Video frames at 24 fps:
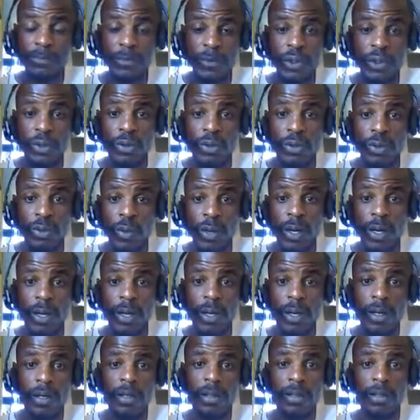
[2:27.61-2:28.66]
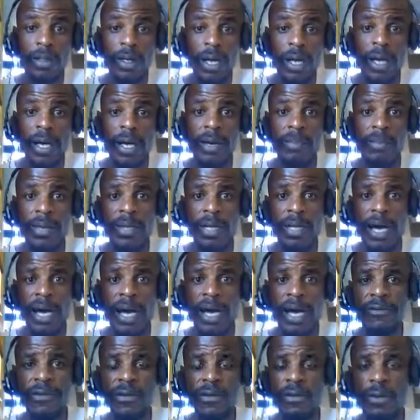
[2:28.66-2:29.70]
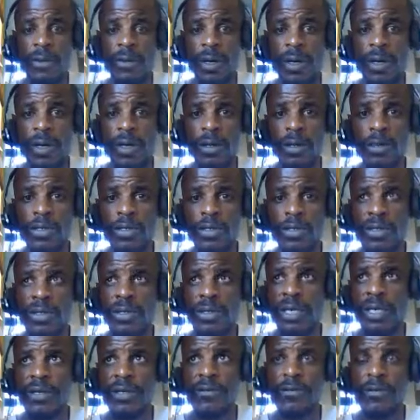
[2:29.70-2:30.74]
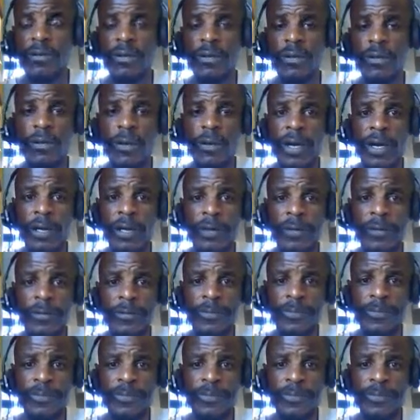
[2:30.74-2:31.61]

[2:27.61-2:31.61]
doing well. I am alive and well. Just stated for the record.